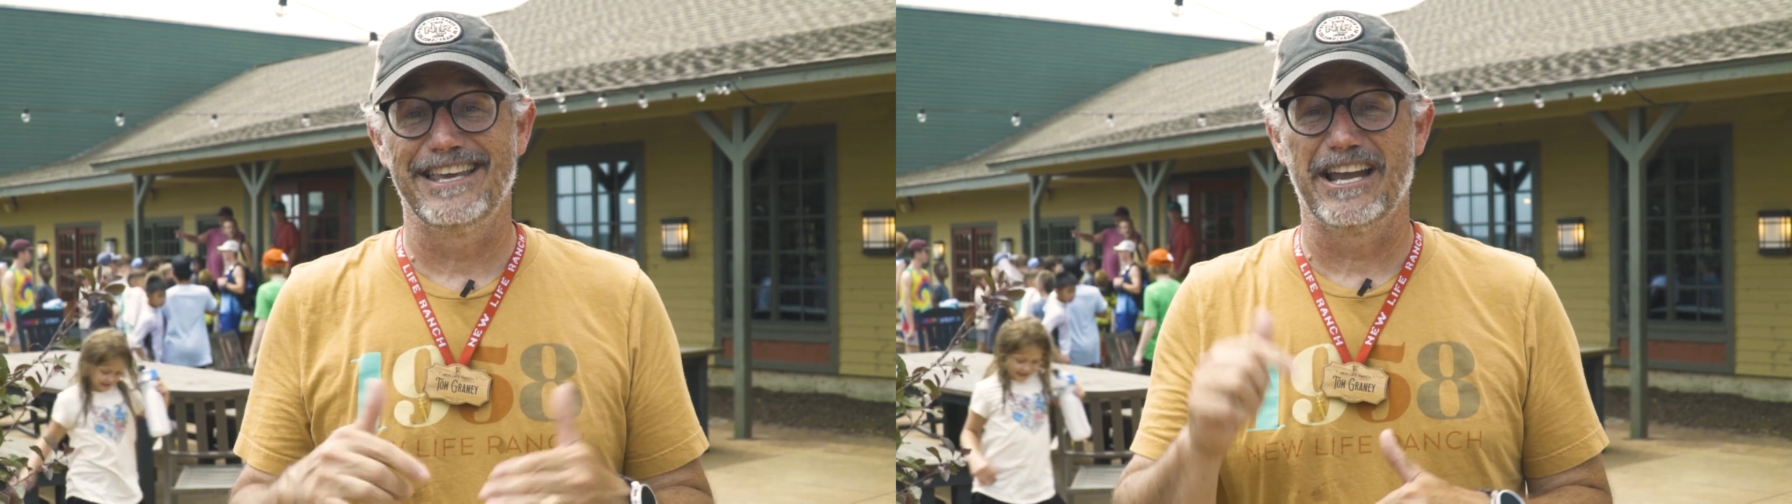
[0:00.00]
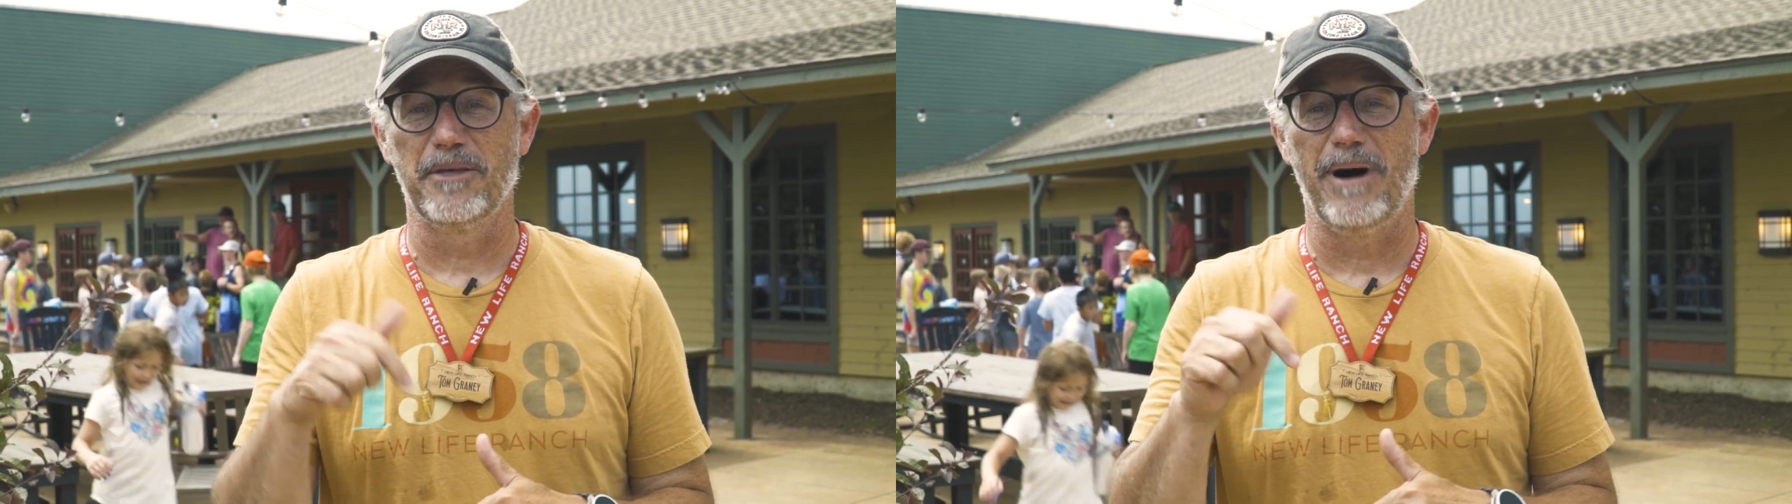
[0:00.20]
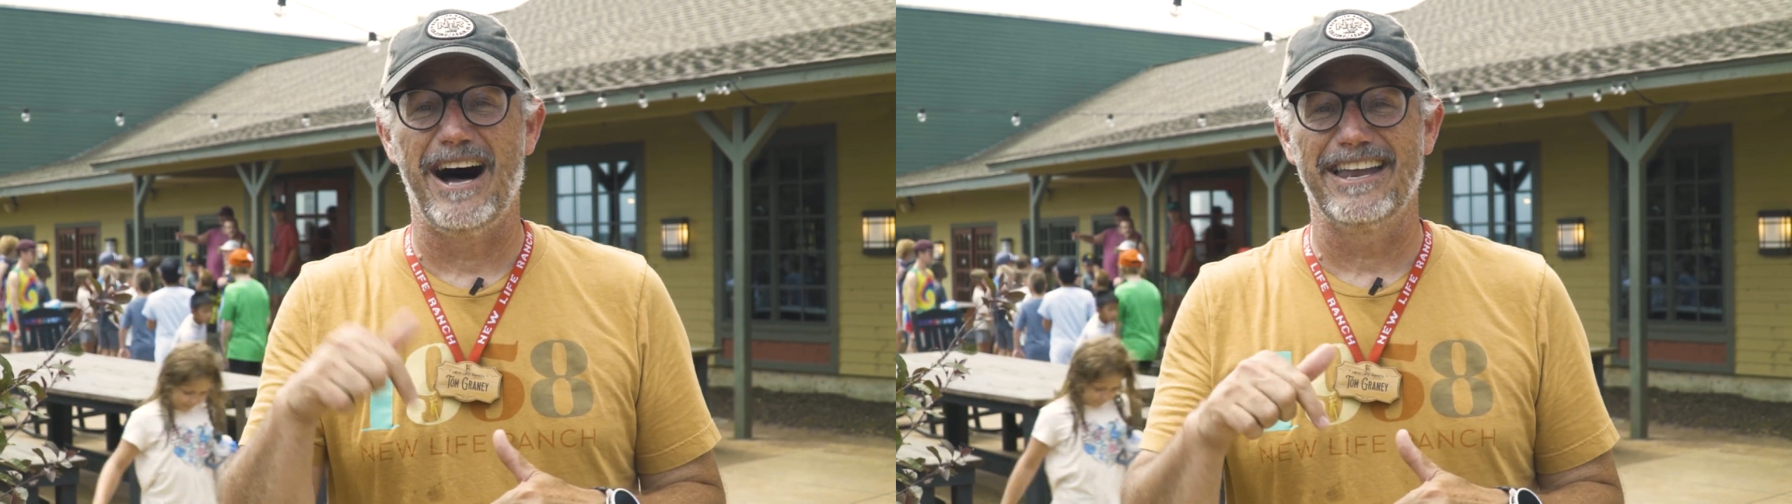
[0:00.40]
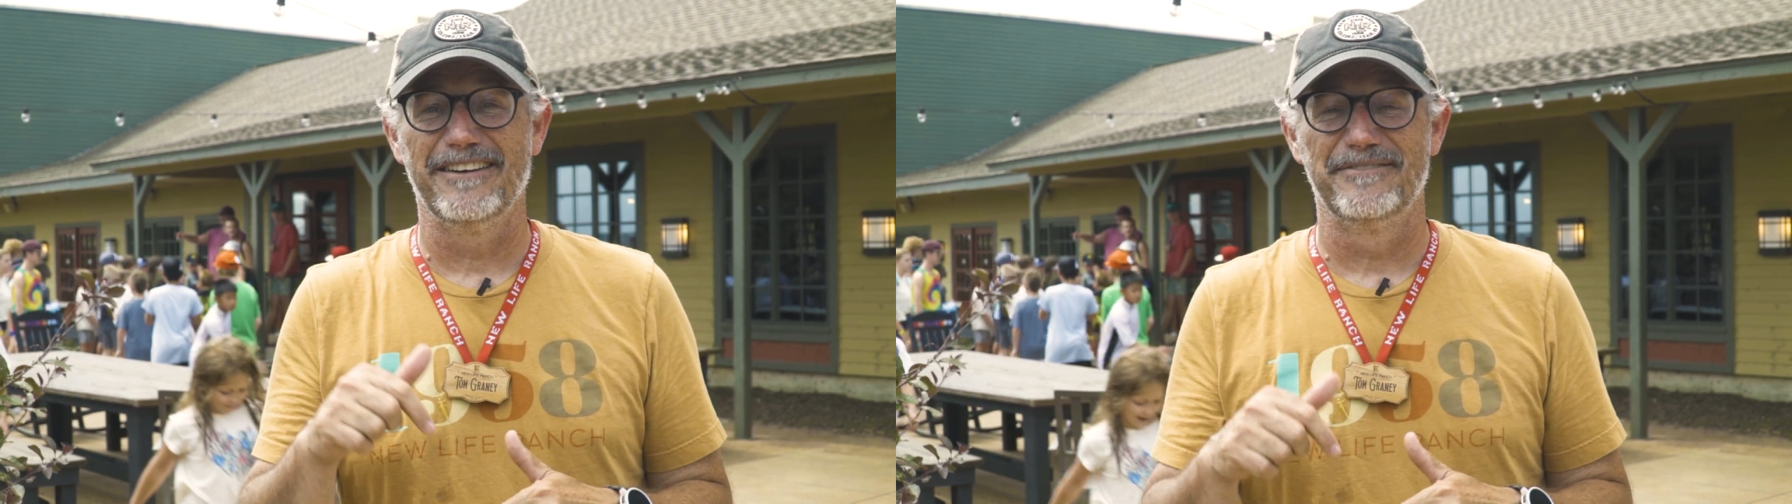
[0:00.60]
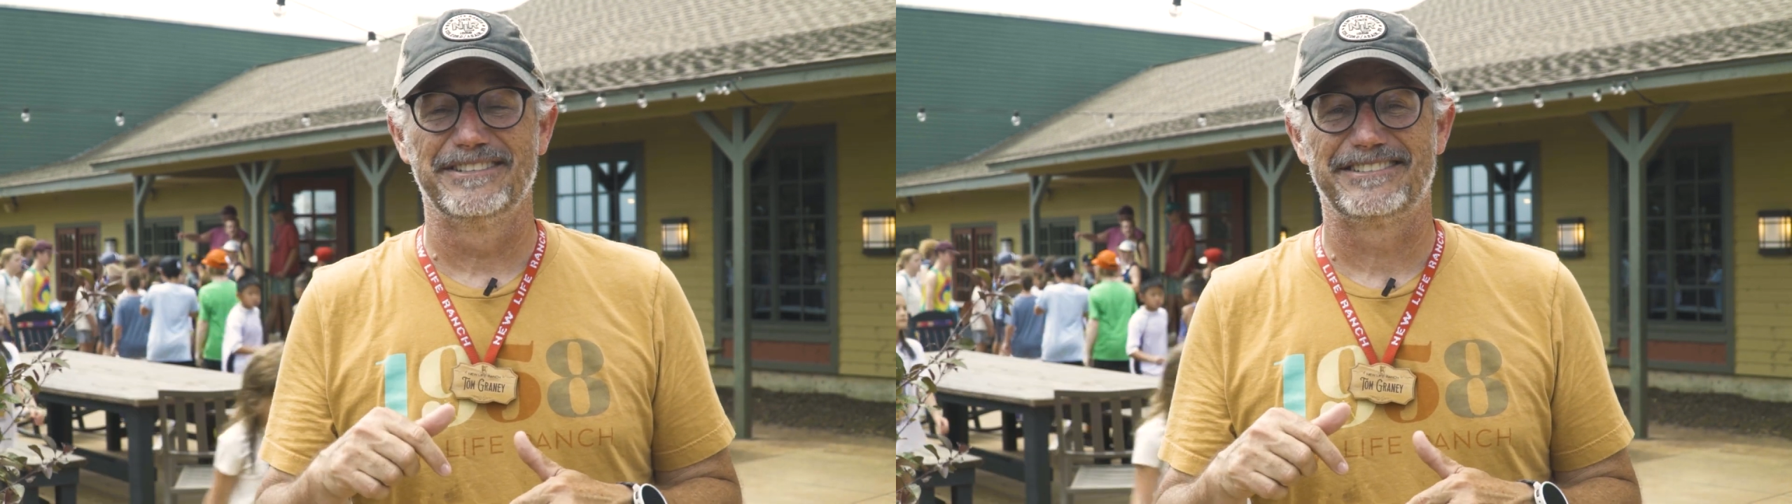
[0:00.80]
Again, in the
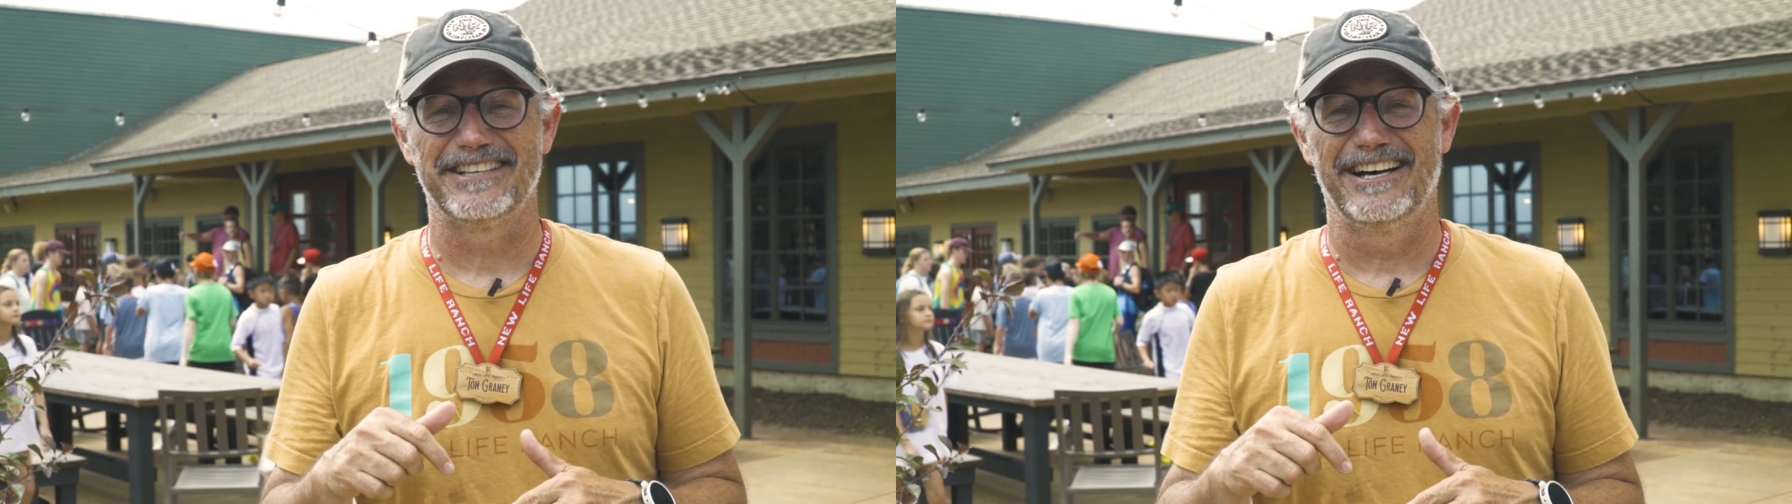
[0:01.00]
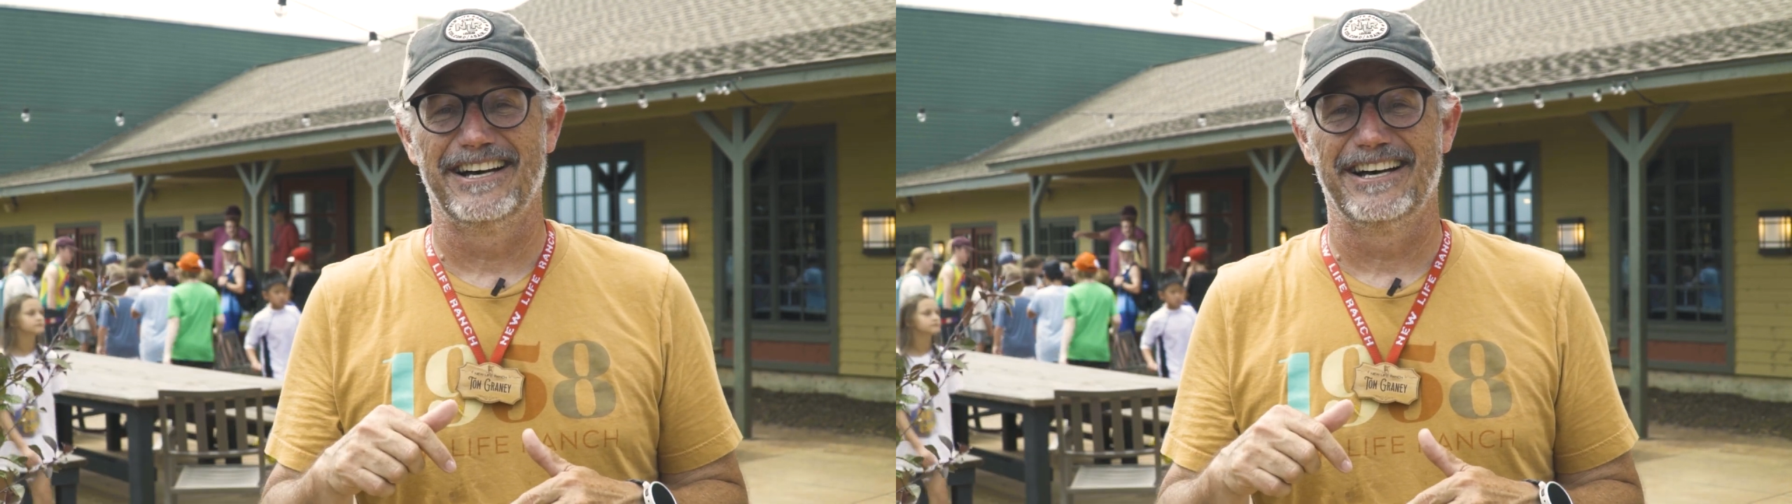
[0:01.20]
body of this